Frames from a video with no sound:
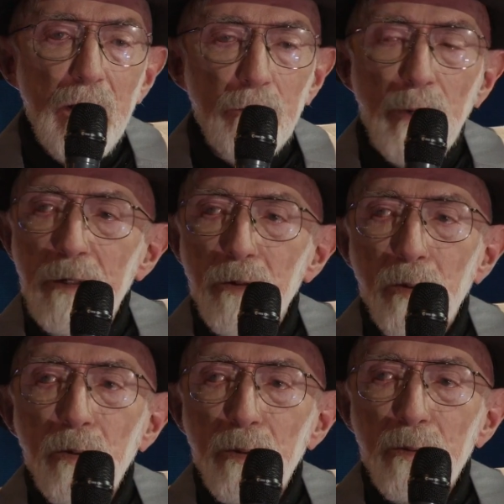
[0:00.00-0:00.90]
great
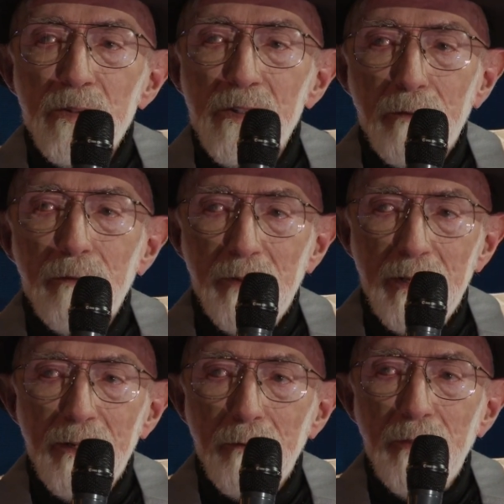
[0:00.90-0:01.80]
gurus of
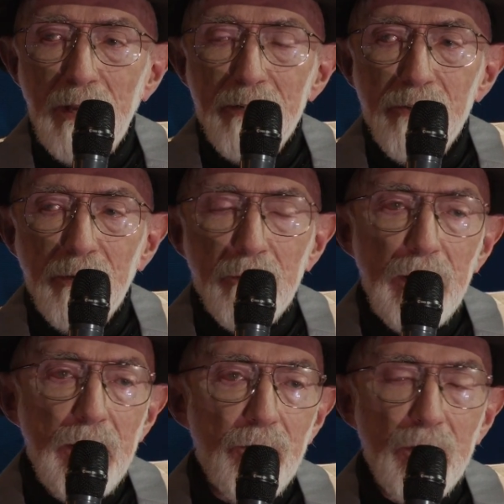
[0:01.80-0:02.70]
that
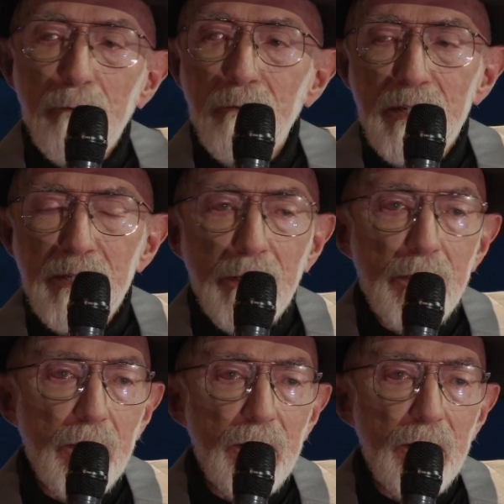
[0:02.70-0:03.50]
generation in physics.